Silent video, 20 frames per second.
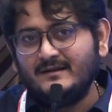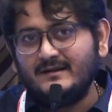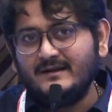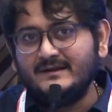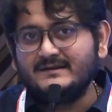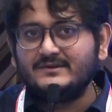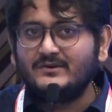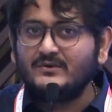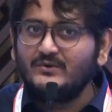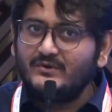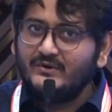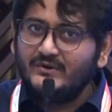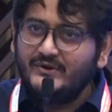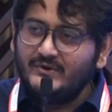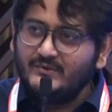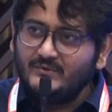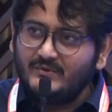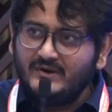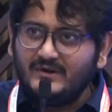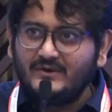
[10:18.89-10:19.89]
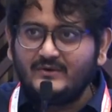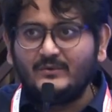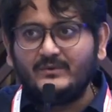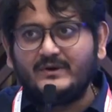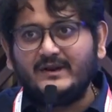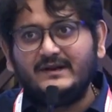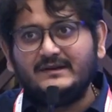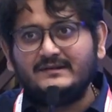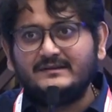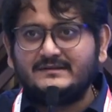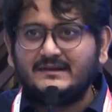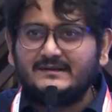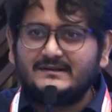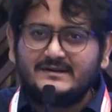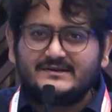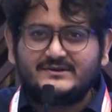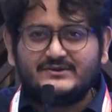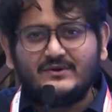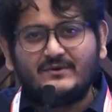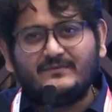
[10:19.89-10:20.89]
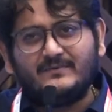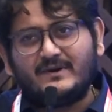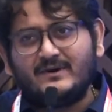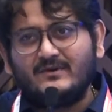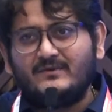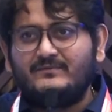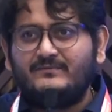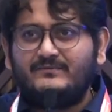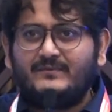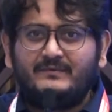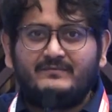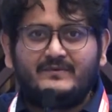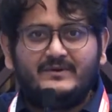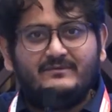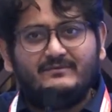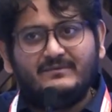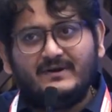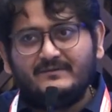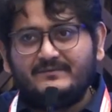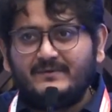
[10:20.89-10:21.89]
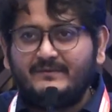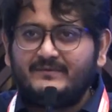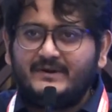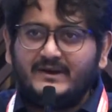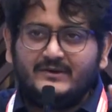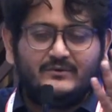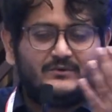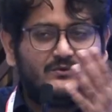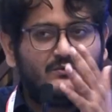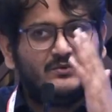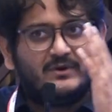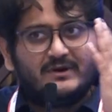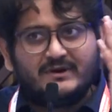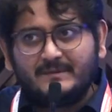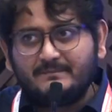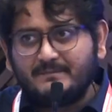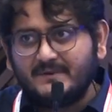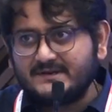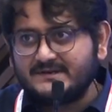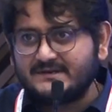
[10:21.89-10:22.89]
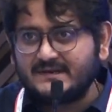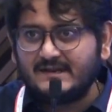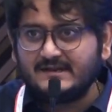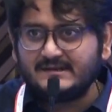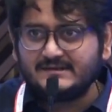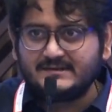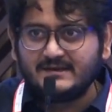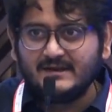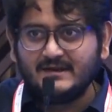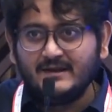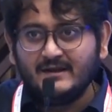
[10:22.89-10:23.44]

his urine routine suggests you of around 150 to 200 per cells.